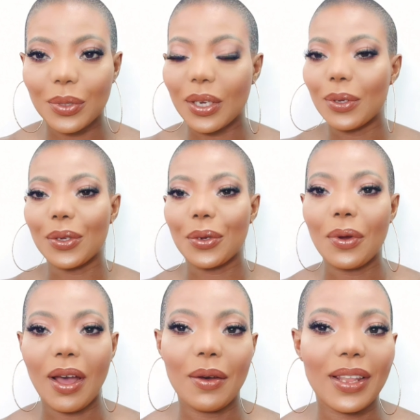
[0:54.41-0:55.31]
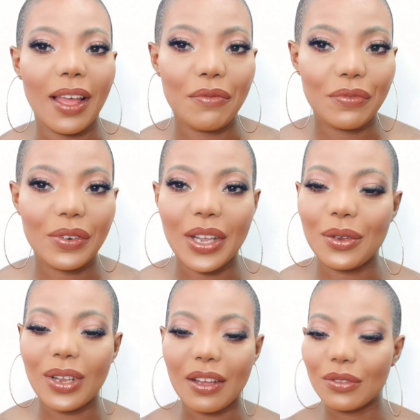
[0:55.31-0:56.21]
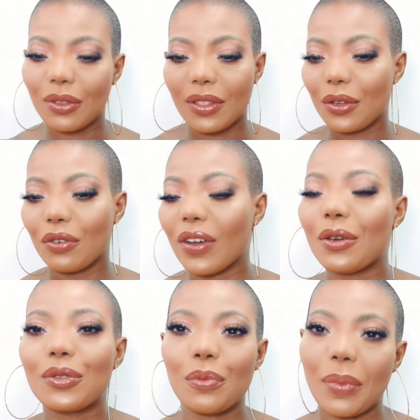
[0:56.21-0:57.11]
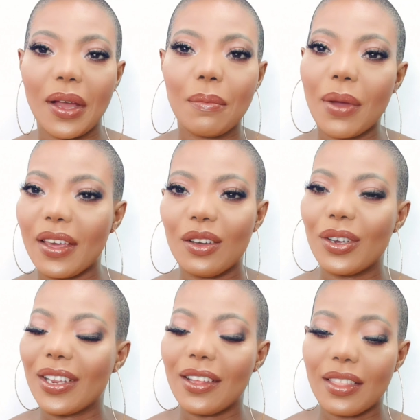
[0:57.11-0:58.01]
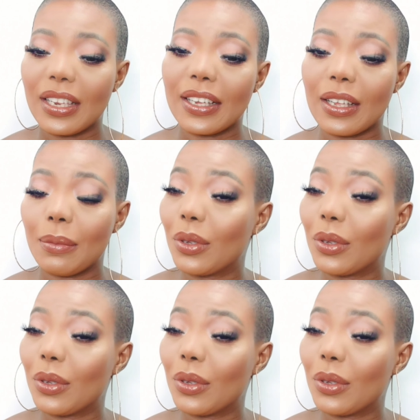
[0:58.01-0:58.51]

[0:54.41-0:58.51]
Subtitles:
When I want to go out, I'm free. I don't have to think of how to pack my hair or anything like that.